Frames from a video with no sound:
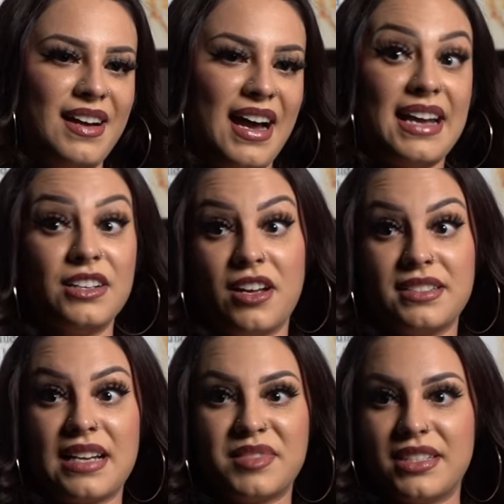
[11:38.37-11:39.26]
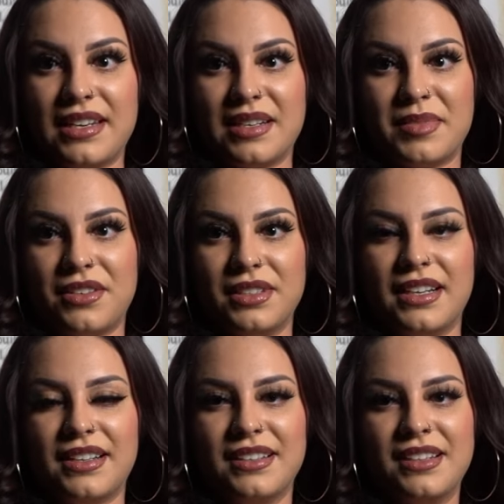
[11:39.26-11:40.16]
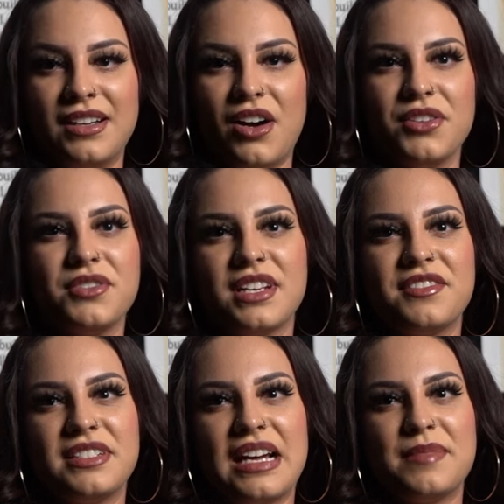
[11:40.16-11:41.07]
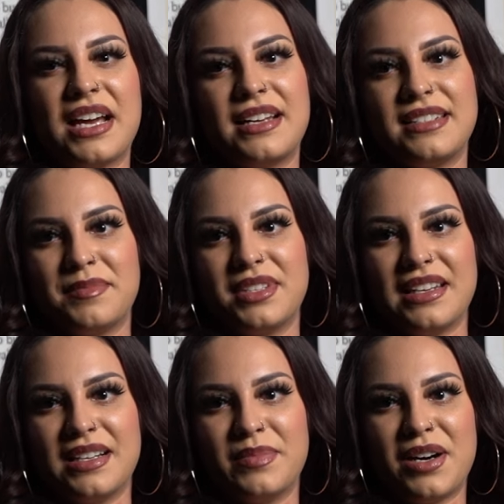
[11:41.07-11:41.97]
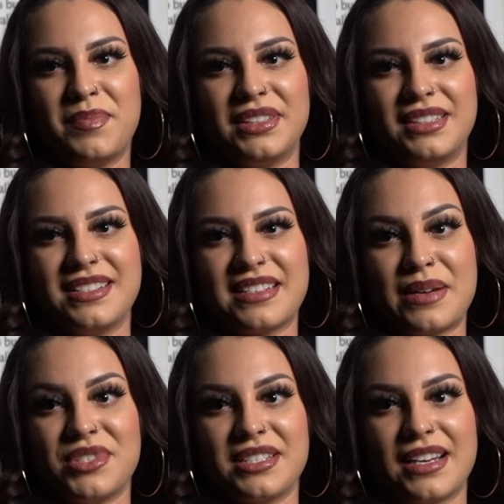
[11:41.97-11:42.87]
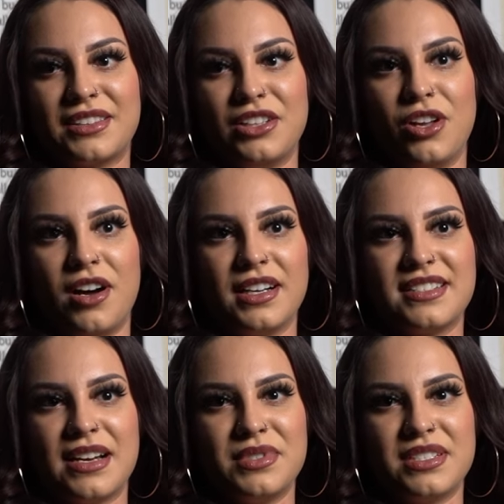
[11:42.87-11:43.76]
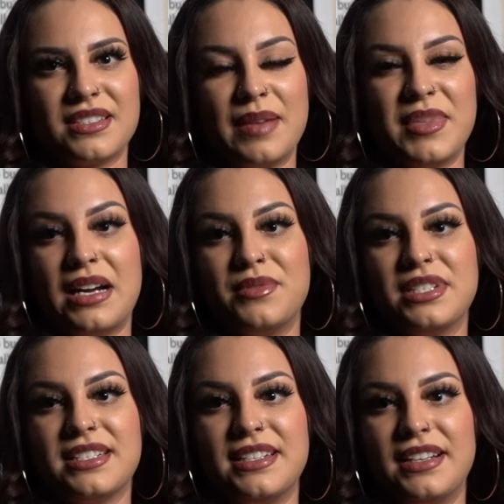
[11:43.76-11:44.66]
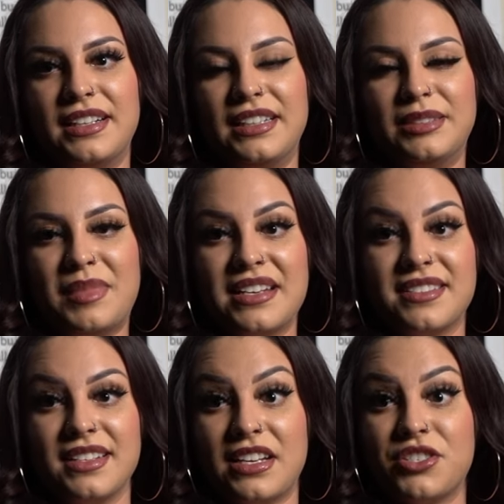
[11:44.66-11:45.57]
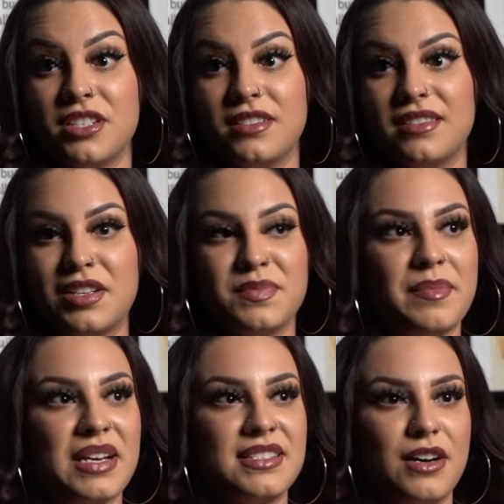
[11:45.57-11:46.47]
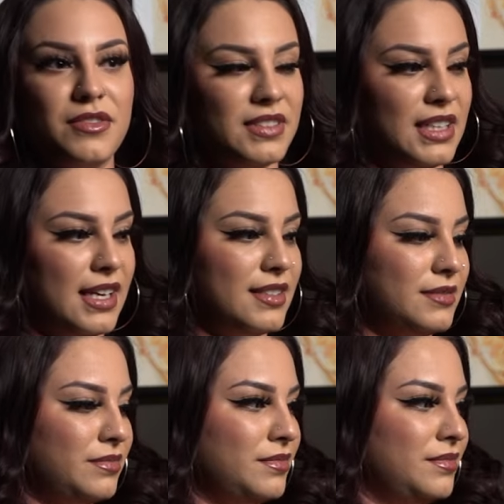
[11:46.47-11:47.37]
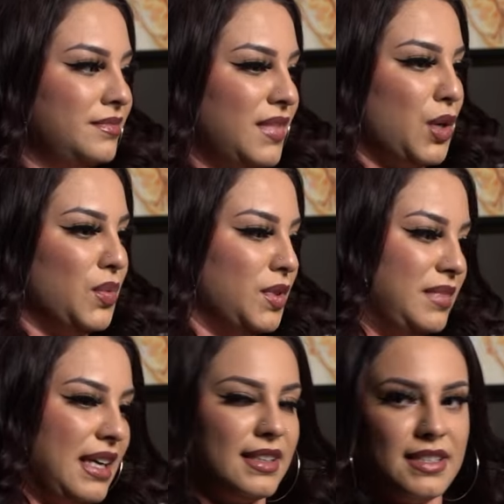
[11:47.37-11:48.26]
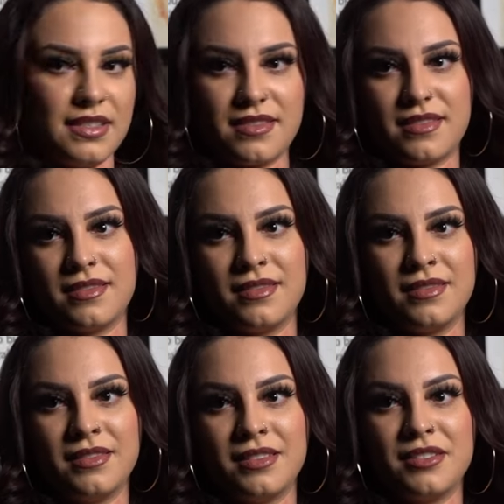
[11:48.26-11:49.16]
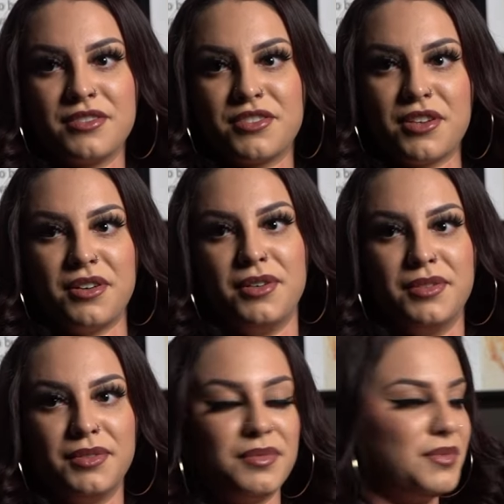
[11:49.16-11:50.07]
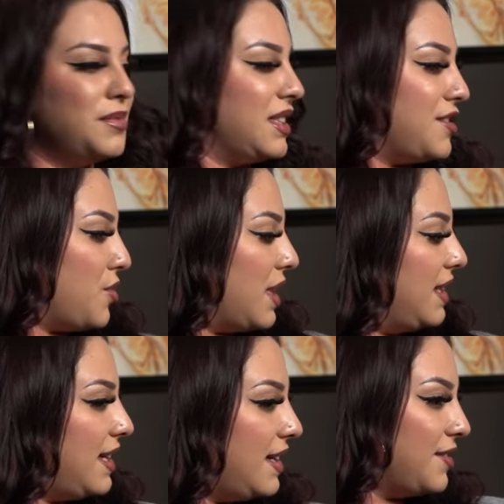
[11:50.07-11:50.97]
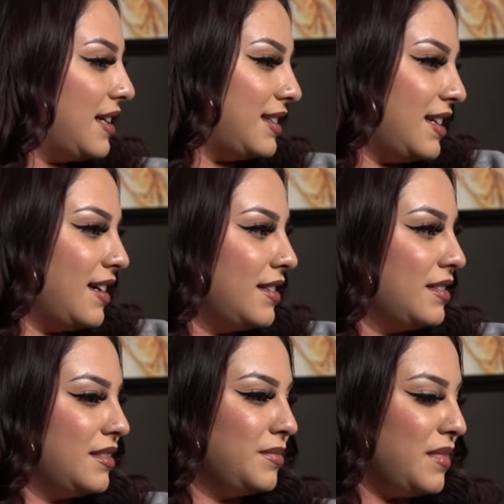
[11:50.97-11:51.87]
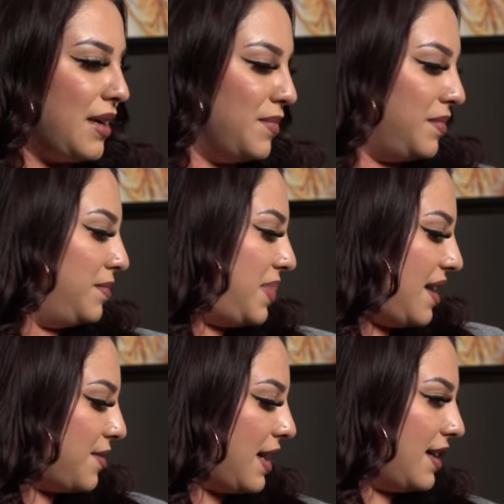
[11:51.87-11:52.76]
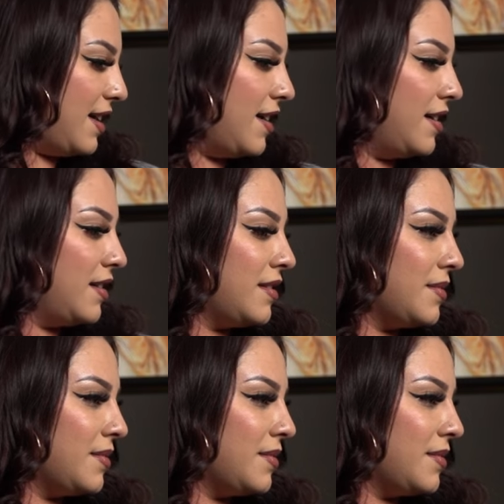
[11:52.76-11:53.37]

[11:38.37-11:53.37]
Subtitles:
I had a lot of time to think about. Like, all those other times I had time to think about, but this time was like the longest I was. I mean, I was in isolation. I was by myself in like a room like this. So with the toilet right there, my bed right here.